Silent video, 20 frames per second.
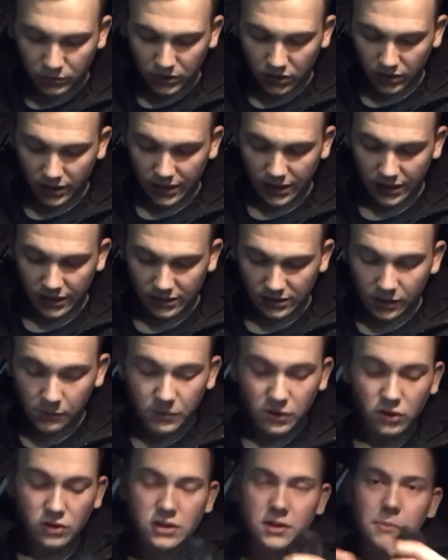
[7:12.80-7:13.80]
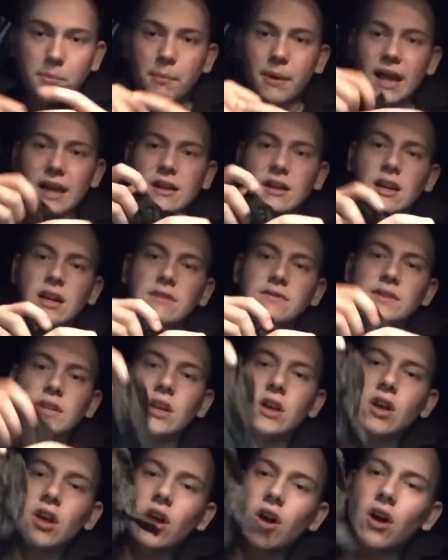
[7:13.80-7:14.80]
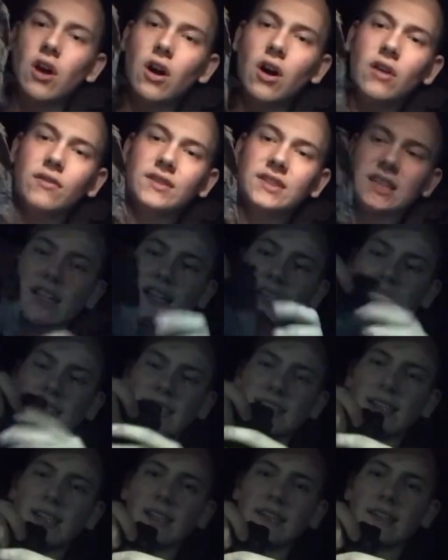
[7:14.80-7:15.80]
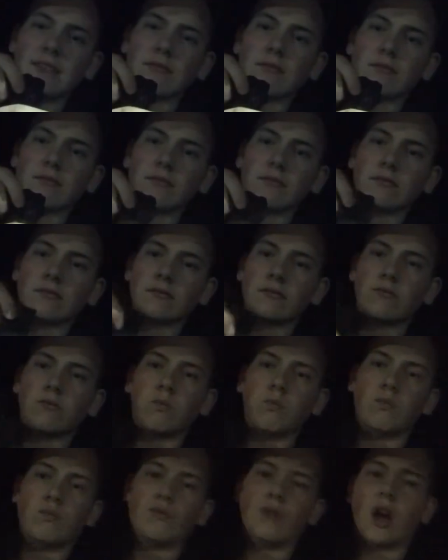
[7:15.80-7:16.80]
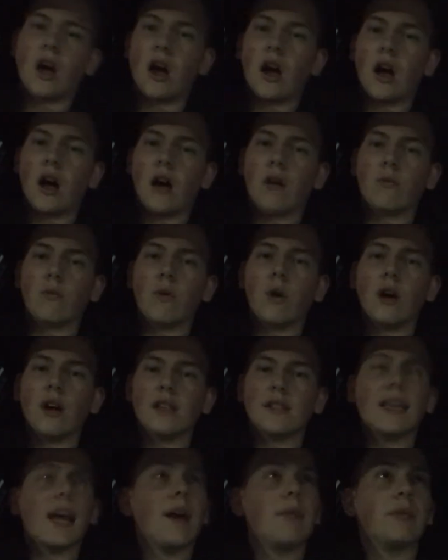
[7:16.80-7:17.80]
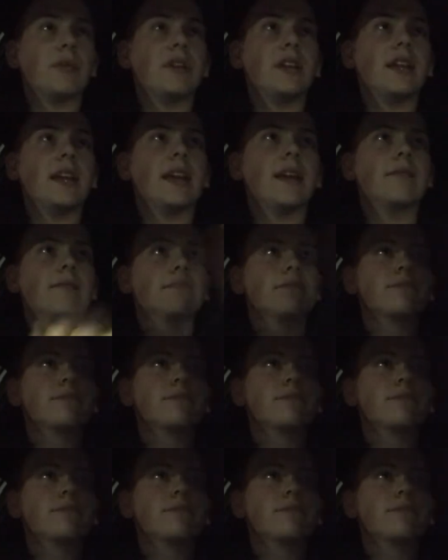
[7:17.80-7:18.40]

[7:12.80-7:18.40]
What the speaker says: we got in here? So we've got some black gloves. Obviously these are what has happened here?